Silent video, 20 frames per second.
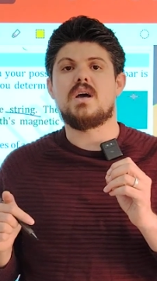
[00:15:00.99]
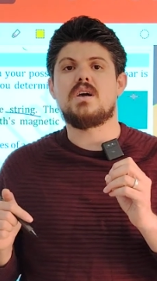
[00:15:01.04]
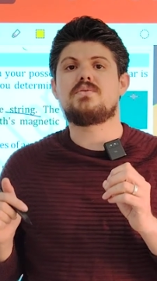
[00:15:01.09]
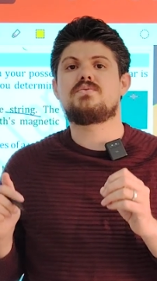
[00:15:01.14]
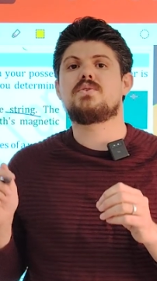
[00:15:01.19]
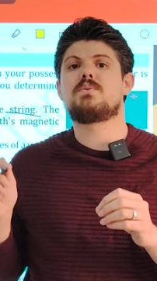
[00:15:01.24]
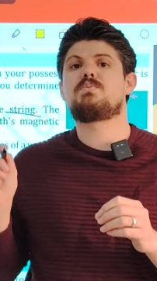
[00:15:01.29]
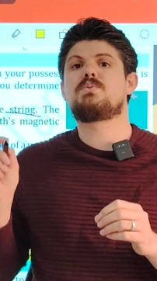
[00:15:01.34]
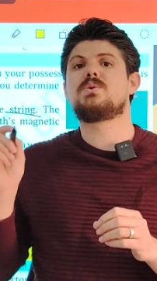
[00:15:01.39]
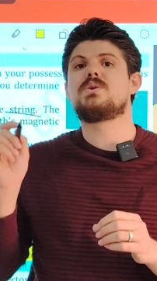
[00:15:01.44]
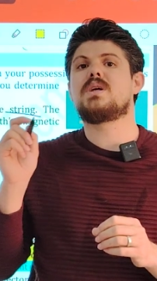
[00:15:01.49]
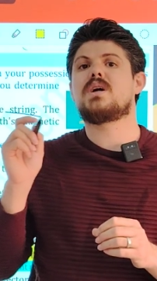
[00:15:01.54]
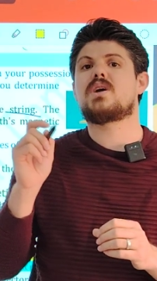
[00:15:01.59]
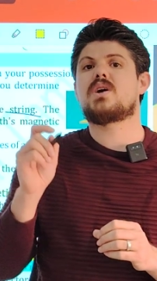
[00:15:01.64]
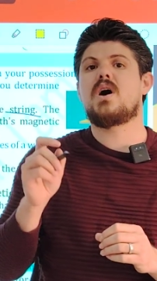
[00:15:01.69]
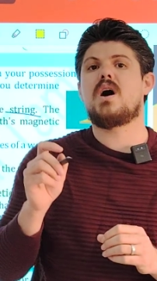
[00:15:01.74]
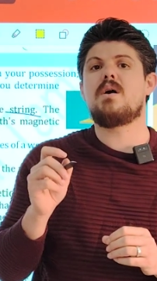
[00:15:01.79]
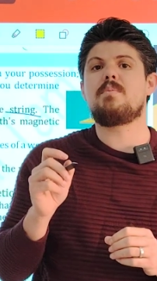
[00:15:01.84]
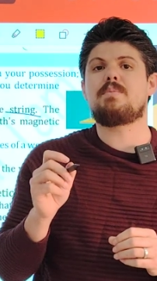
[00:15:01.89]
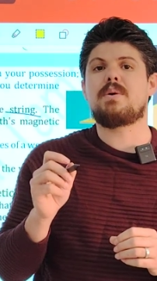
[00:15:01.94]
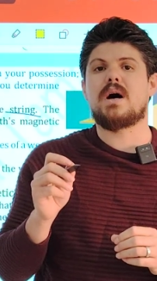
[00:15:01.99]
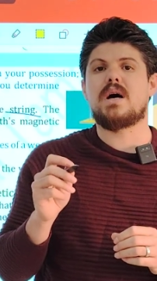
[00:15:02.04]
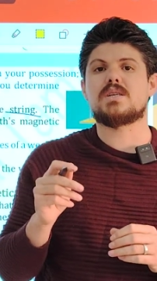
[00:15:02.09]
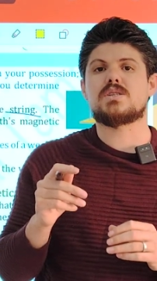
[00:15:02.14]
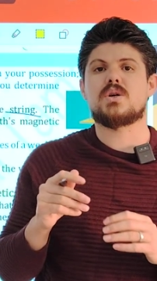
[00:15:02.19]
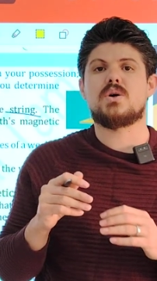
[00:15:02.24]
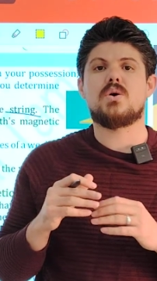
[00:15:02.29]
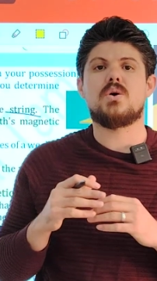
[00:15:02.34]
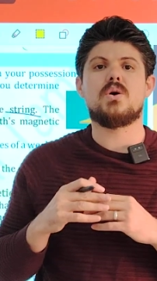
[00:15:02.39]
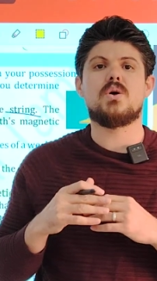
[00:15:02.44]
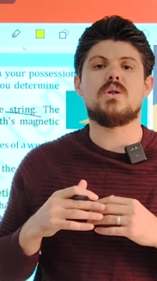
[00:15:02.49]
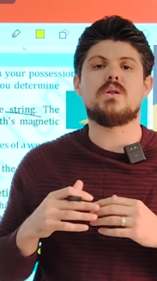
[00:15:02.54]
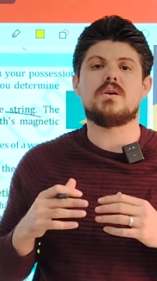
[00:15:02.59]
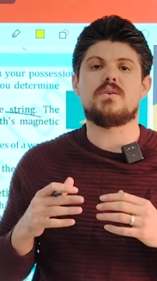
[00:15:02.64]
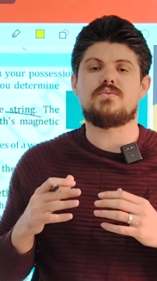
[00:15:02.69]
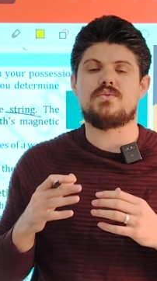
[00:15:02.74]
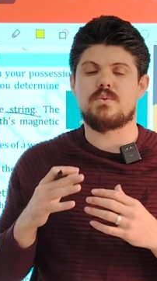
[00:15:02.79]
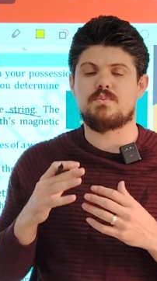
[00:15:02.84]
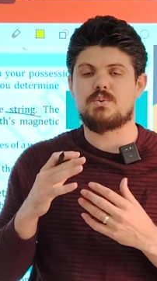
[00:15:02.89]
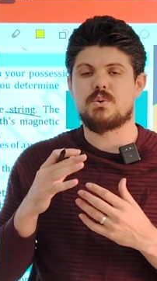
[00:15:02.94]
If you put a compass,
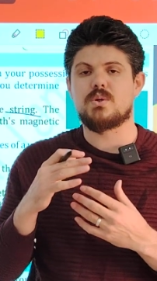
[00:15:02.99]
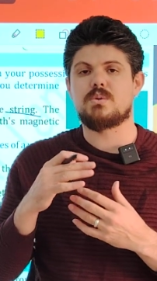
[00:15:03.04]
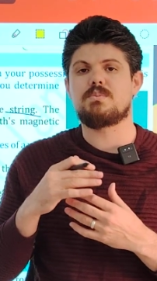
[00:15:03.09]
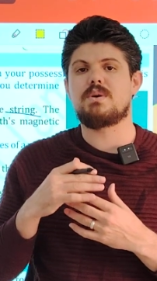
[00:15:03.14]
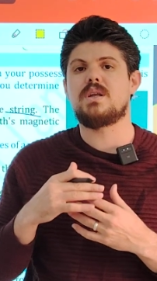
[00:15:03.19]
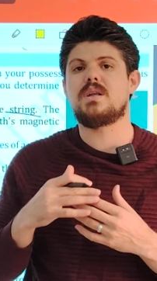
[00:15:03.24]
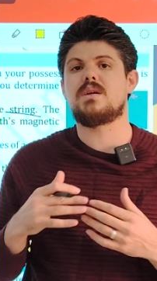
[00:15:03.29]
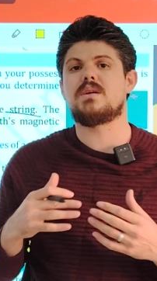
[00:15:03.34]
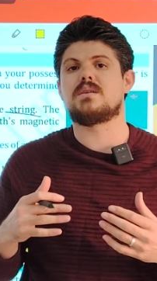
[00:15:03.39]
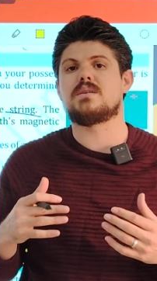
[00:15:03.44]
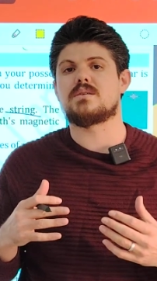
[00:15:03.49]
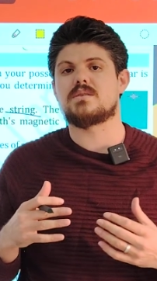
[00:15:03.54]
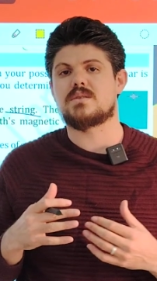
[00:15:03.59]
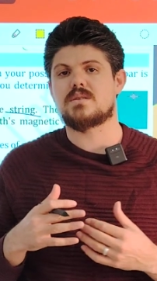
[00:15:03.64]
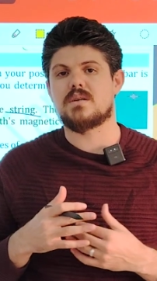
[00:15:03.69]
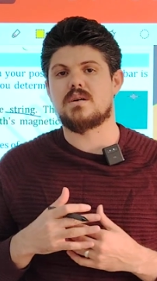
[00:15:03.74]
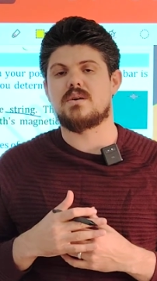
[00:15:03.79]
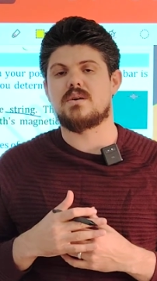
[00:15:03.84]
if you put many